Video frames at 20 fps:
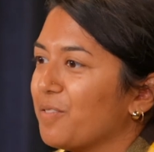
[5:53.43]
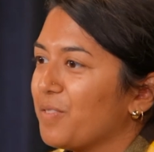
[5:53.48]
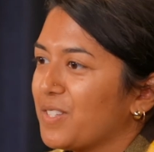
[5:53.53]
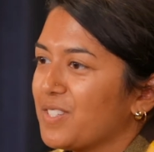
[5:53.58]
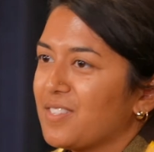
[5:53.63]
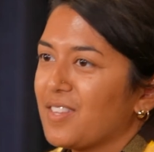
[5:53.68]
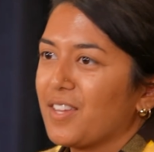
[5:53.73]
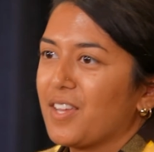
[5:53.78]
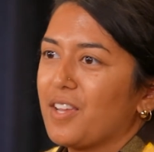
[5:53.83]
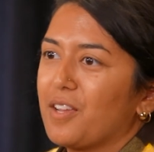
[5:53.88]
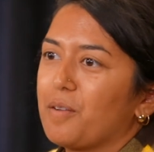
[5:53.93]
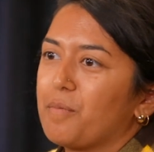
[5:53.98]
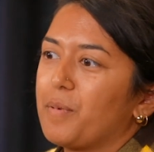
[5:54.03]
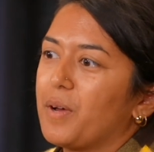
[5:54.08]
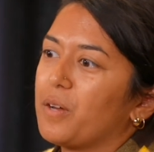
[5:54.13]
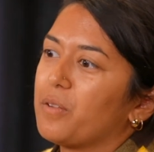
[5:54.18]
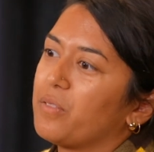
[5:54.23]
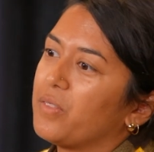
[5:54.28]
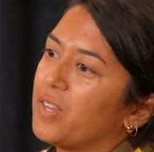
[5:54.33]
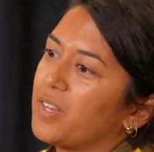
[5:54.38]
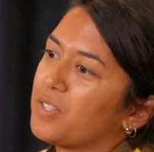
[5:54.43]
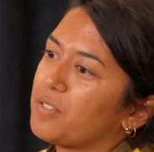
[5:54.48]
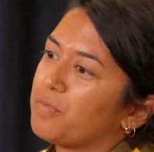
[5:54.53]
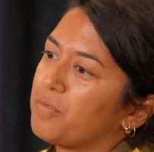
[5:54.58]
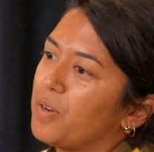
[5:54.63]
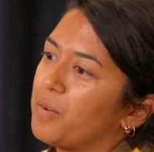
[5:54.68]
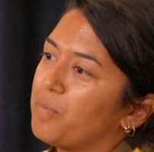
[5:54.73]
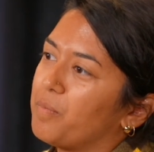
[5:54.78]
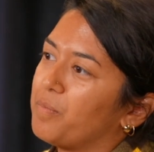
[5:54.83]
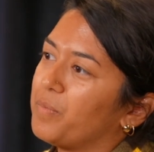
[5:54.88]
It's thinking about things
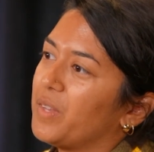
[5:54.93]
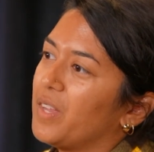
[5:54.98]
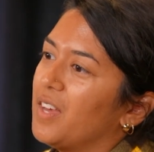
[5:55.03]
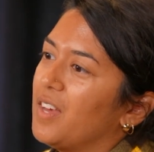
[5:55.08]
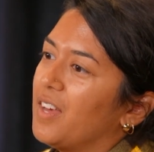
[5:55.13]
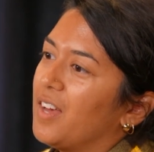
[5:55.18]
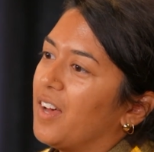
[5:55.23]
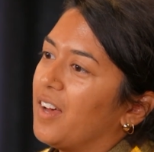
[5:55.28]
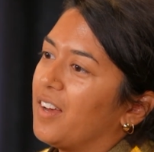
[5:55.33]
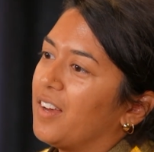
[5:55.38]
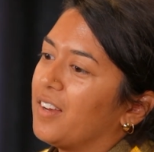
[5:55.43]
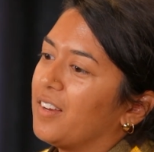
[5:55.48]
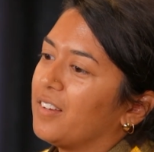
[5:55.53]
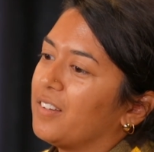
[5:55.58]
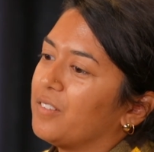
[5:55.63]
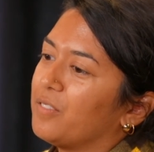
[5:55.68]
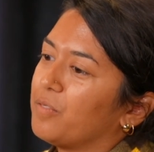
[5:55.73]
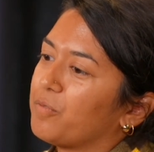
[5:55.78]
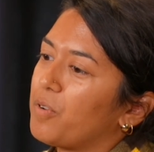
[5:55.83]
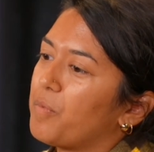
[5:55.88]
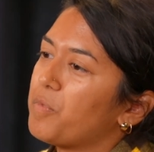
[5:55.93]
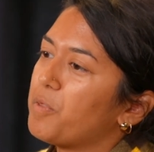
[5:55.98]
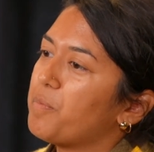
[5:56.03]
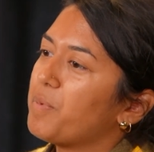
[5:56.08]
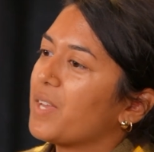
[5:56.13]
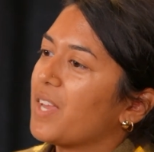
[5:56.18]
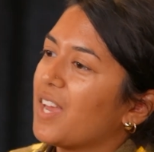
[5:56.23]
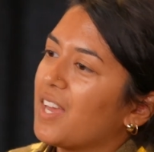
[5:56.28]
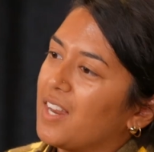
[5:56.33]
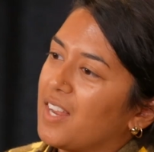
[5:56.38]
from the
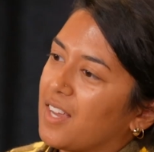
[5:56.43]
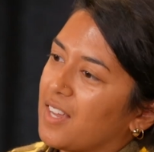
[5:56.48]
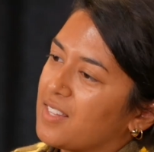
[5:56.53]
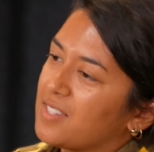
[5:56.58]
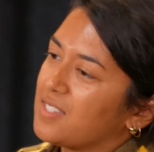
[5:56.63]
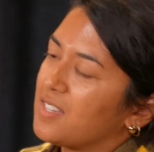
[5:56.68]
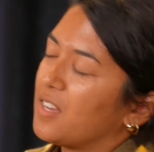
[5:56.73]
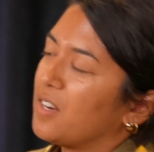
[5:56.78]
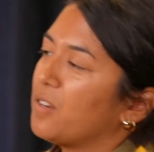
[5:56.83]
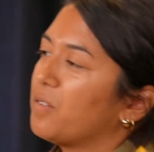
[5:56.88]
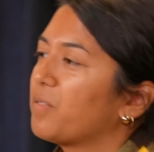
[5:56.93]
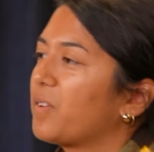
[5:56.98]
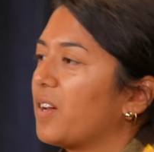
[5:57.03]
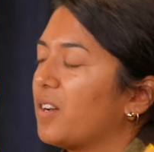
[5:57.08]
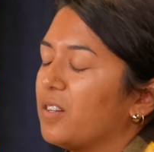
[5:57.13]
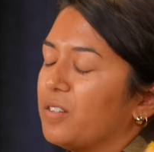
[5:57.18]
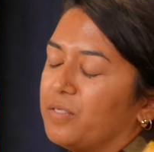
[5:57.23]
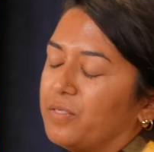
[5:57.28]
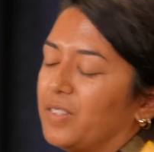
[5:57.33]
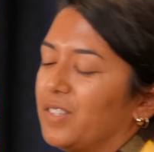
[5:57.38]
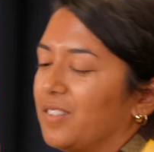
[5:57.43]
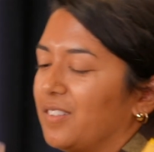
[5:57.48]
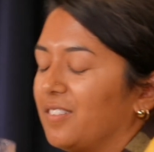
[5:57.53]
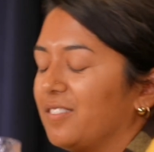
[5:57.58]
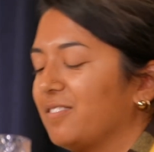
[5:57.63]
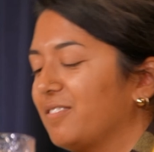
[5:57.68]
beginning instead of kind of